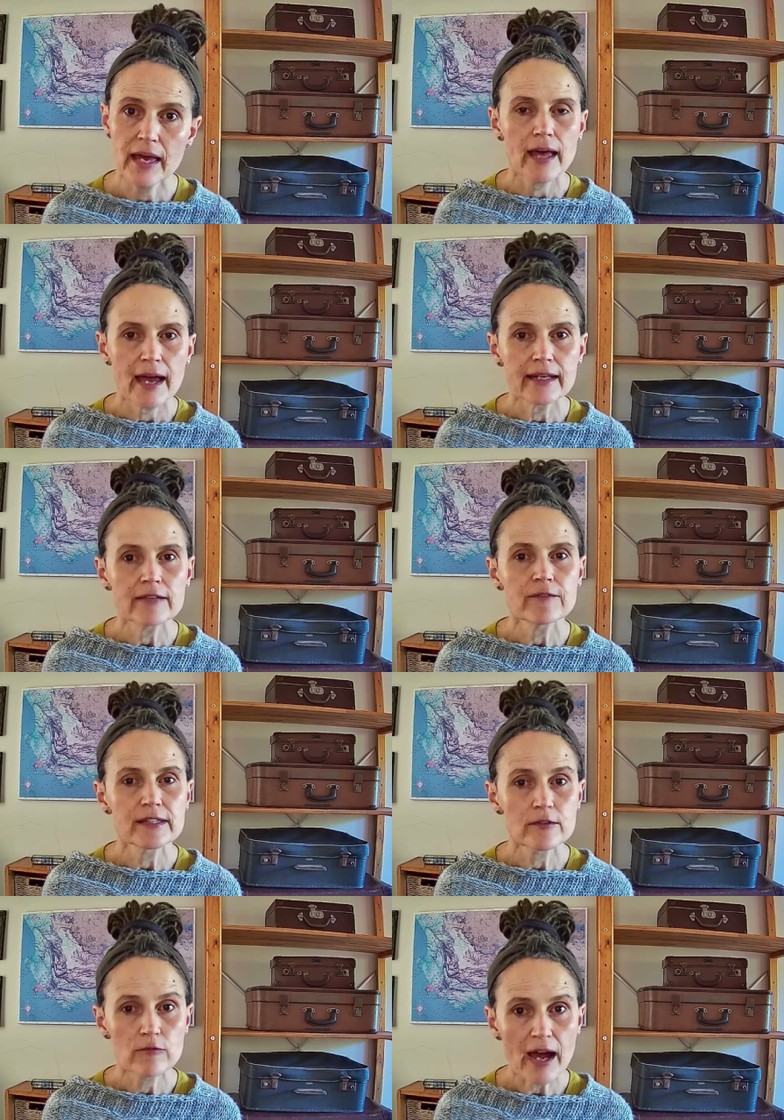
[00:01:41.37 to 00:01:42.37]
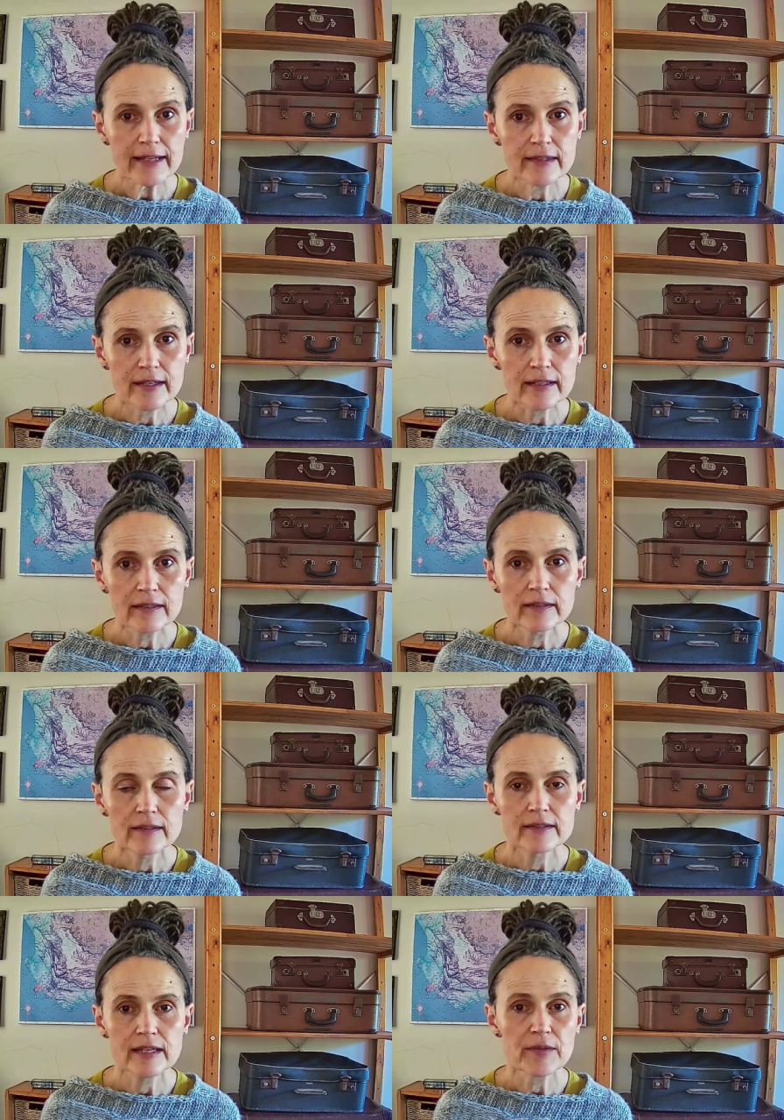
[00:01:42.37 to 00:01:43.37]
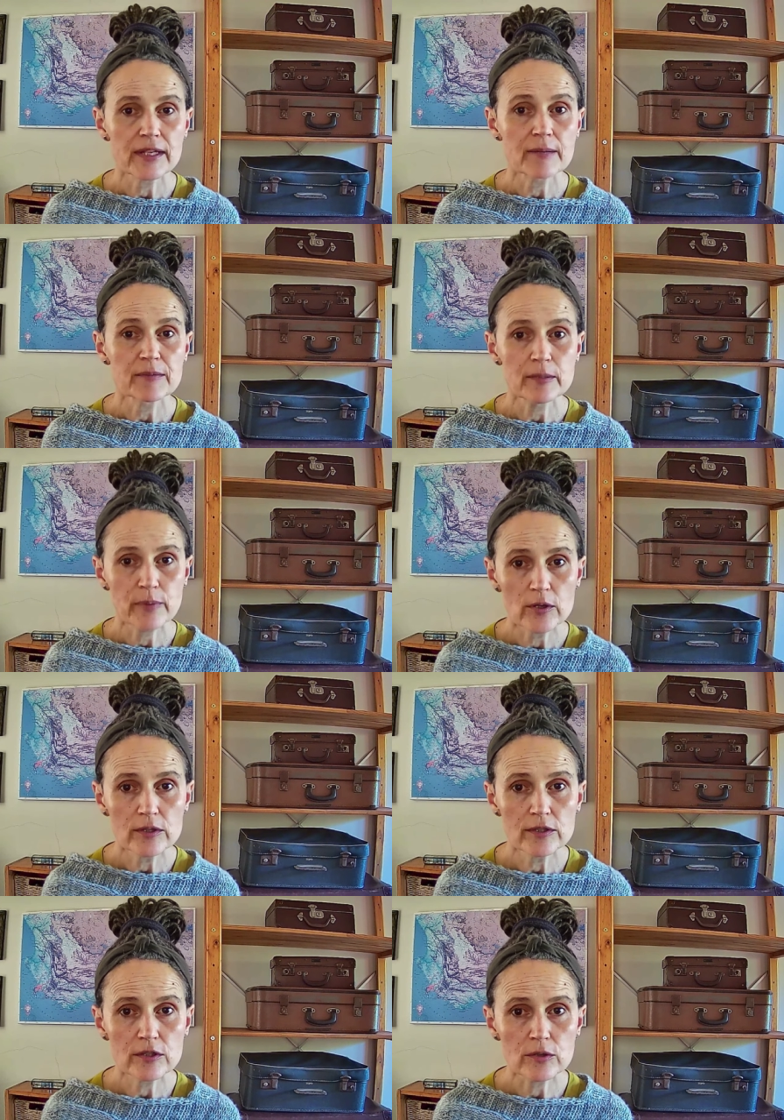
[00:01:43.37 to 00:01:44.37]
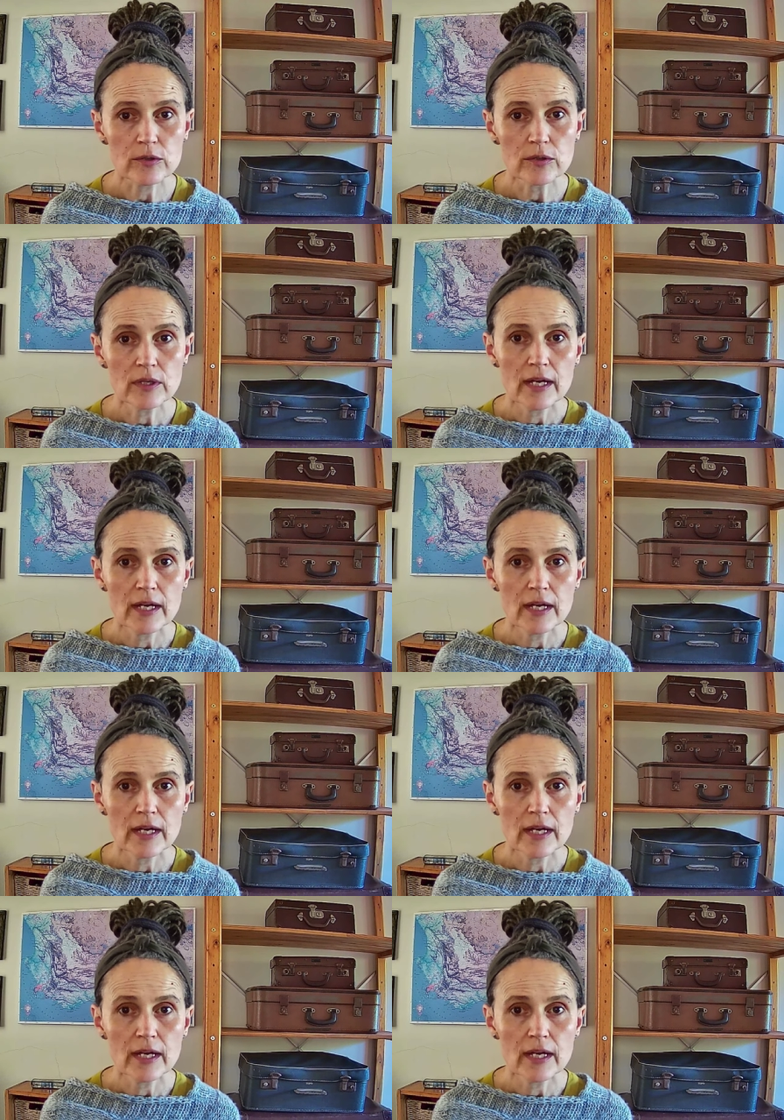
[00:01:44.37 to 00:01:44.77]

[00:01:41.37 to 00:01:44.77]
And if there's a right thing, something I'm supposed to do,